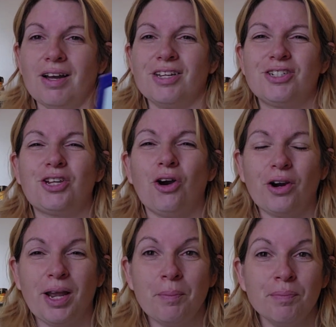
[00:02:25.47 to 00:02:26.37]

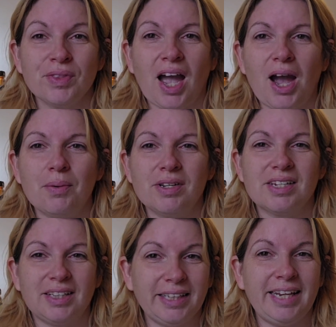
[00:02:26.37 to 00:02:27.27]
Sorry, I was
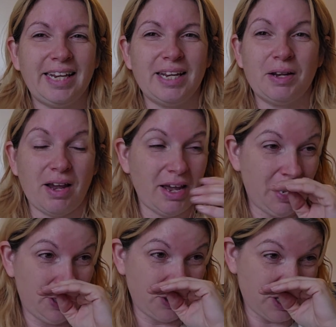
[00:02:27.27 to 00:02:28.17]
cleaning
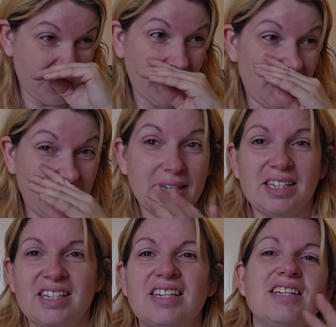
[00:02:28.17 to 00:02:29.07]
and there's just a
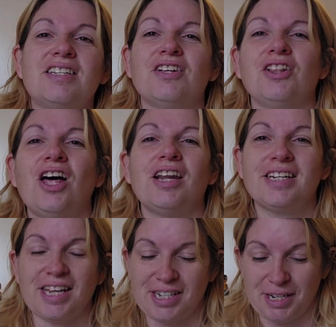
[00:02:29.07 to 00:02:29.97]
lot of
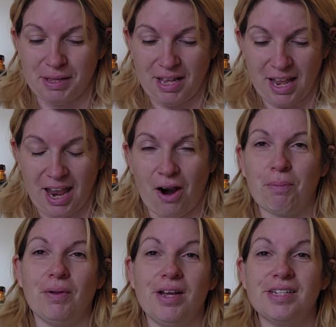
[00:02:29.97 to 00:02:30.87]
dust in the air.
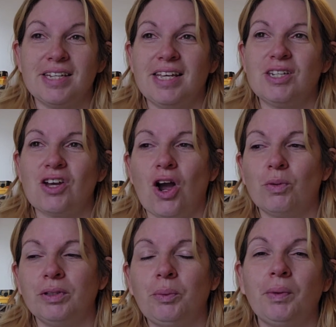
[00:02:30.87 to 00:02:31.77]
Plus, it got
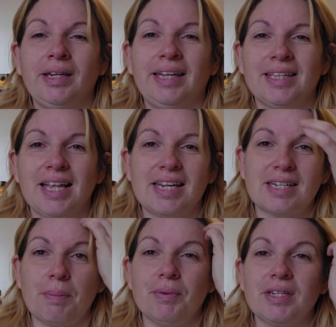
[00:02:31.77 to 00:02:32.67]
really windy in the last
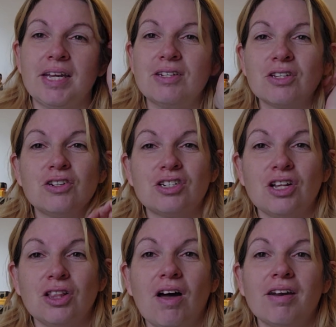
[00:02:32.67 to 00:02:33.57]
couple days, so there's
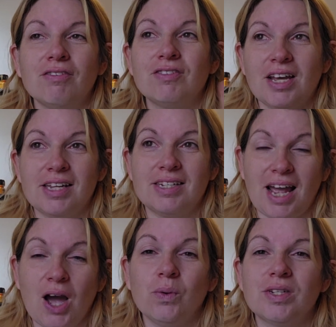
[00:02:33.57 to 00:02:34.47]
a lot of dust
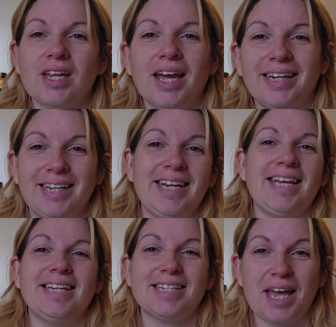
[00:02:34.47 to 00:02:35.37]
outside and
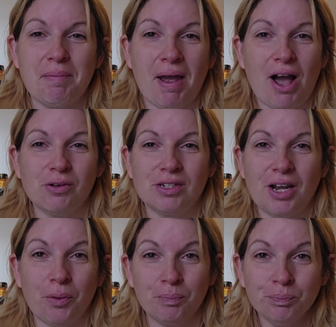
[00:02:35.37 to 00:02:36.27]
inside my house
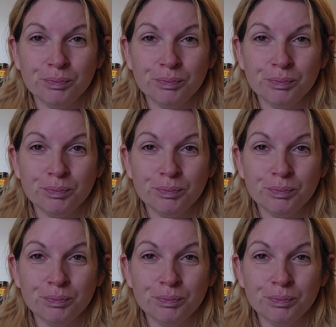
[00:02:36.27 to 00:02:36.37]
now.